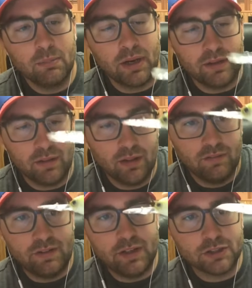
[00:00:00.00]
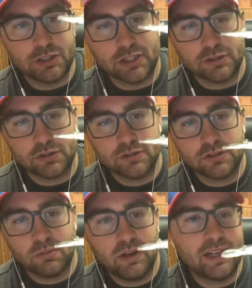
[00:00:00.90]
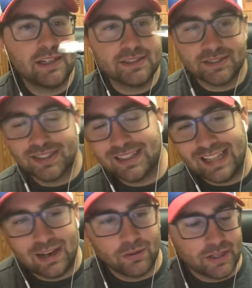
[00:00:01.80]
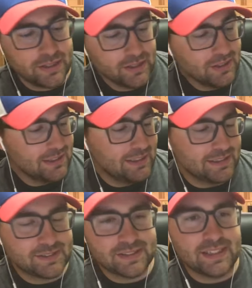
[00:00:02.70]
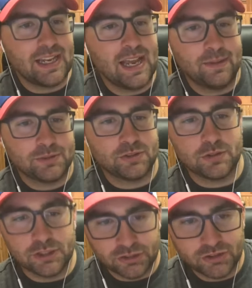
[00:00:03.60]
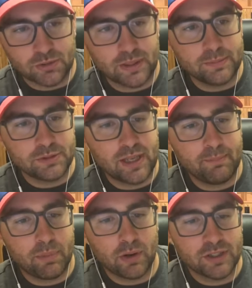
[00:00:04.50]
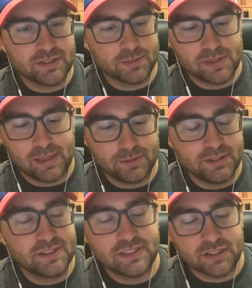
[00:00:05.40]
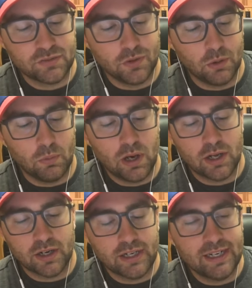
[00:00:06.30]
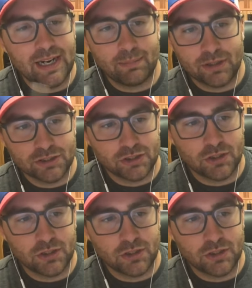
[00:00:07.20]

But vanilla chartreuse, when it is cloudy, and this thing absolutely screams. I burn it sometimes in six foot of water, and I'm going to